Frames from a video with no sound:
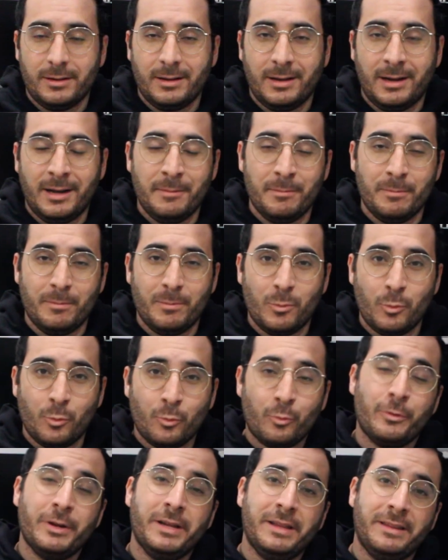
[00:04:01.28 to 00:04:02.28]
I'm
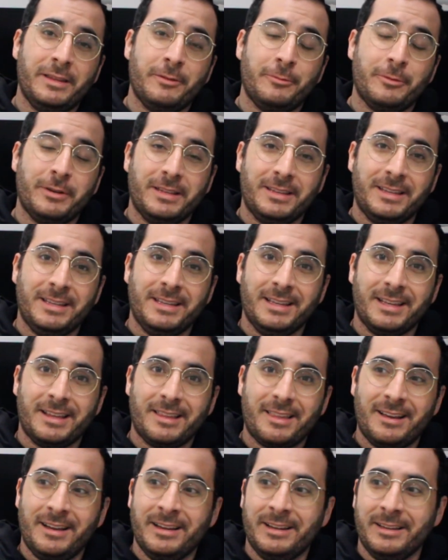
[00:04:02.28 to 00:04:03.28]
really, really
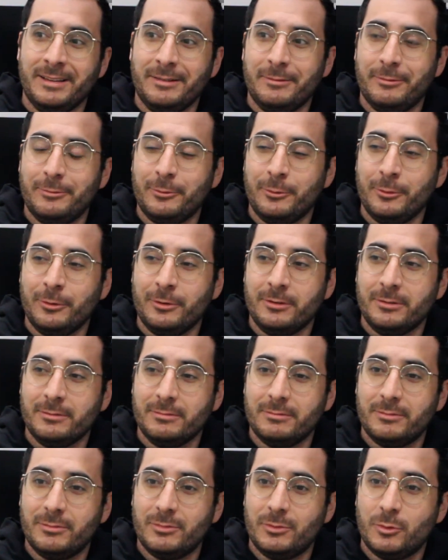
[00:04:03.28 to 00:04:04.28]
excited for
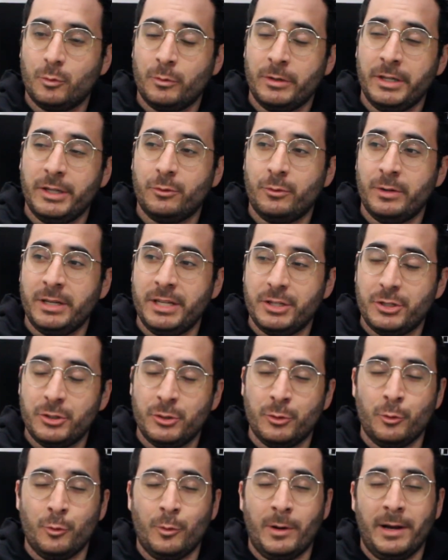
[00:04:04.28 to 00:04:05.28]

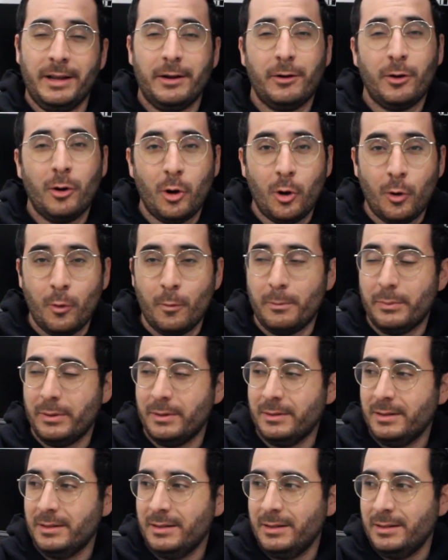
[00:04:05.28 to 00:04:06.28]
2022. I hope
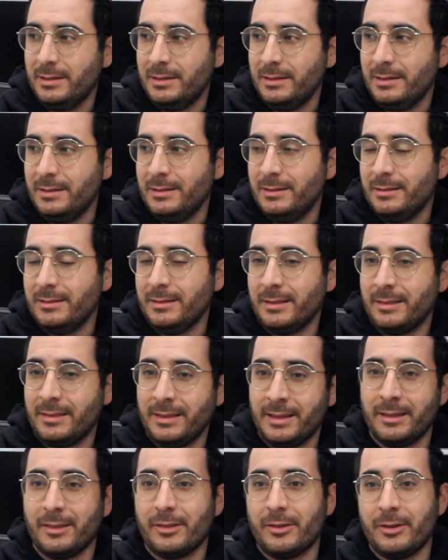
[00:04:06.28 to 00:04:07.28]
that
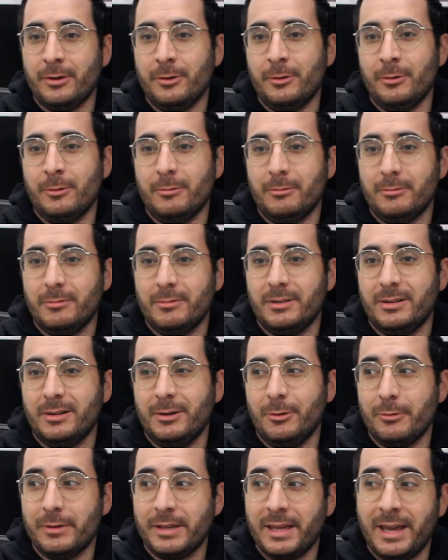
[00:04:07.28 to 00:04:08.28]
things go
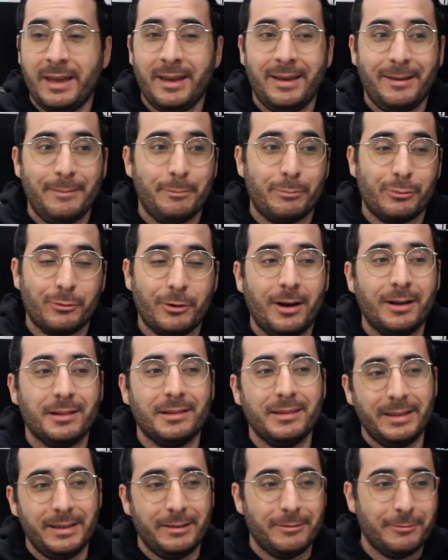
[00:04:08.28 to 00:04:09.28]
okay
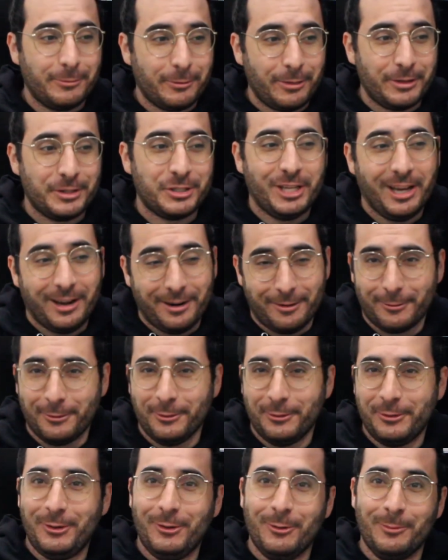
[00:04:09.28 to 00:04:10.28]
broadly for the
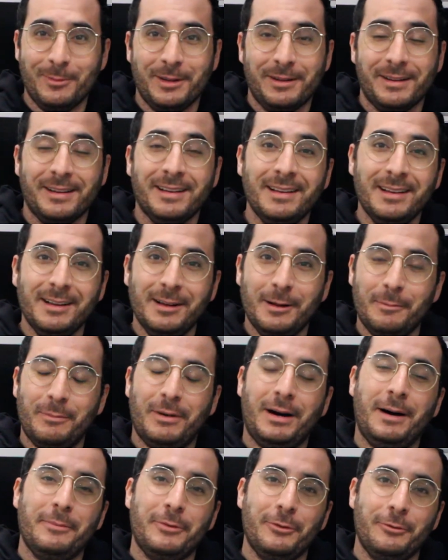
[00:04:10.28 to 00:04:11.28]
general human
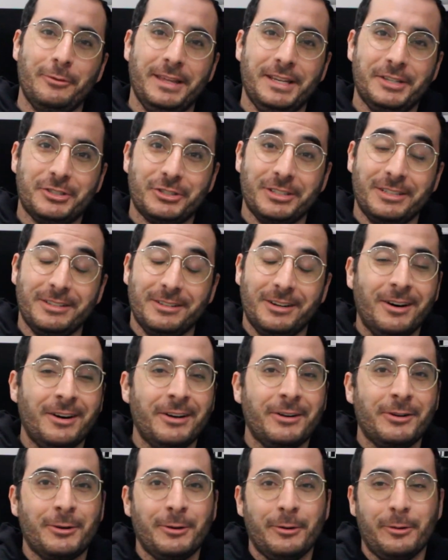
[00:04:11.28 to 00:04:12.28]
population
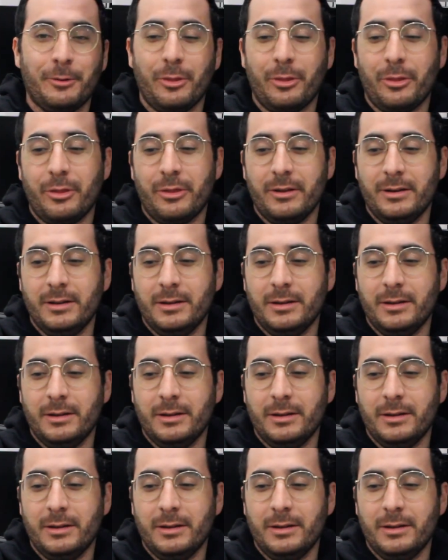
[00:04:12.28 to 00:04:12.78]
on Earth.